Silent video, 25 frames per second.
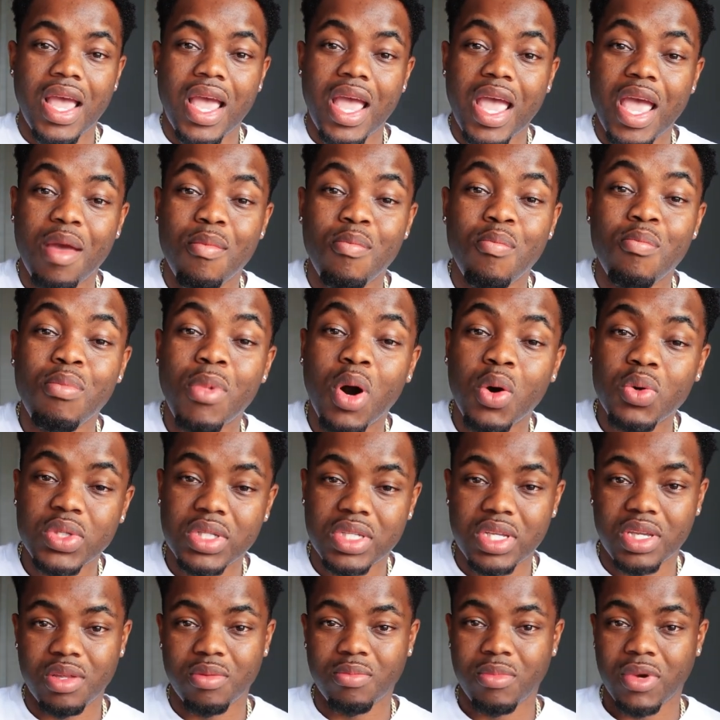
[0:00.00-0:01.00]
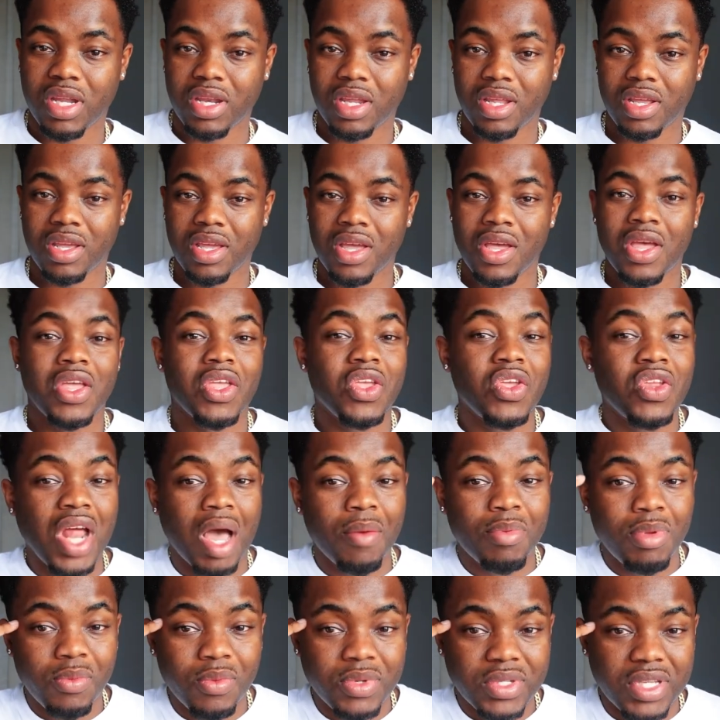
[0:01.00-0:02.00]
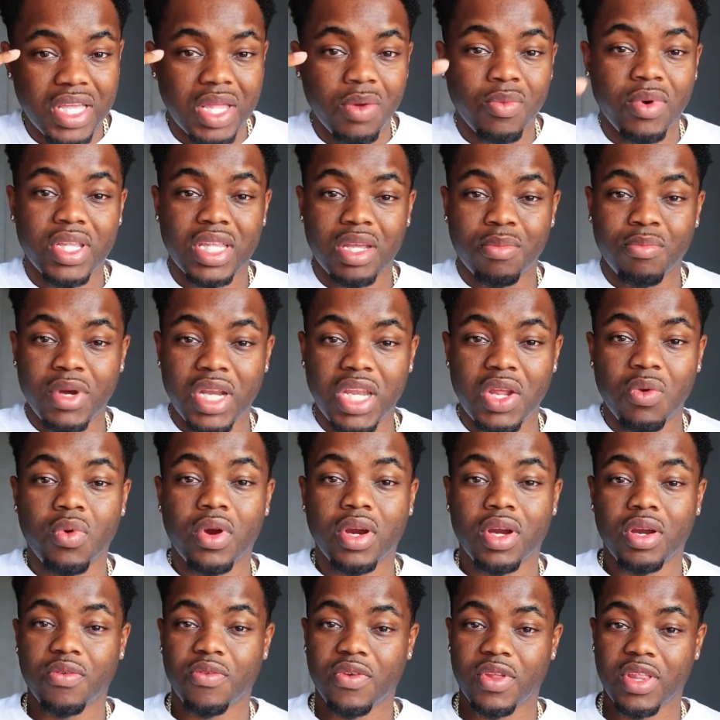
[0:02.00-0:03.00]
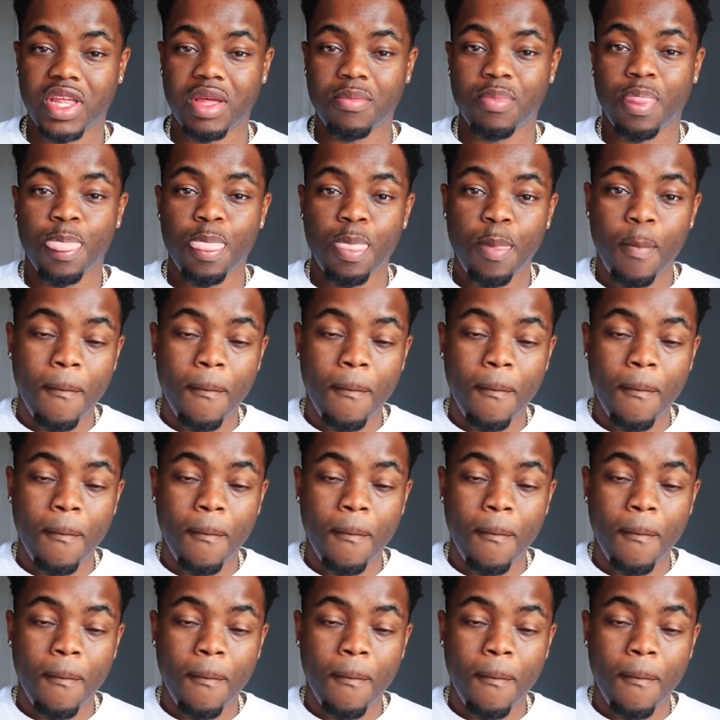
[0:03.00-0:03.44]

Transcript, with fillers: And most of the money, you know how people say they want their money working for them?